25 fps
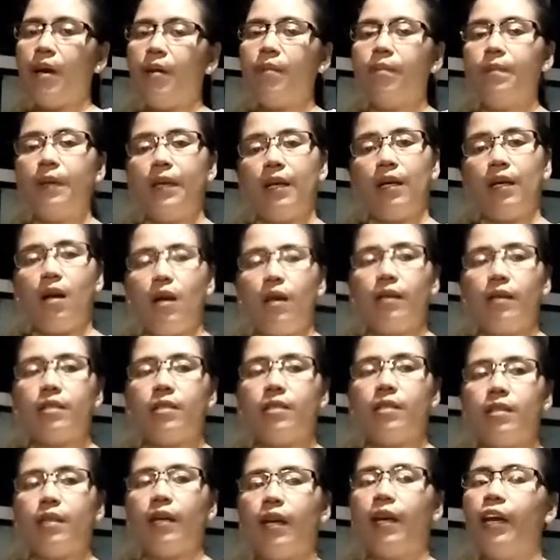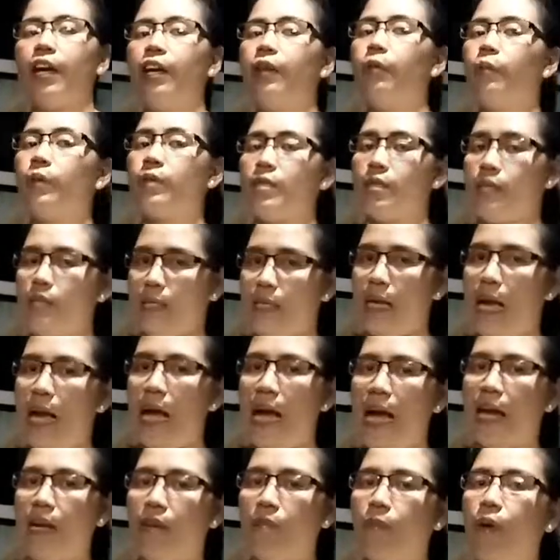because it was a
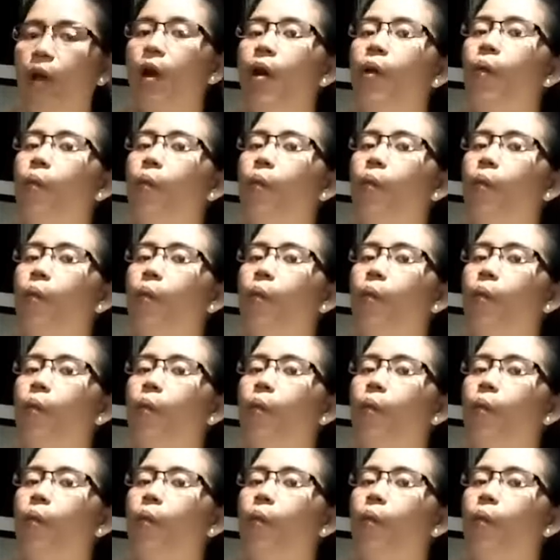time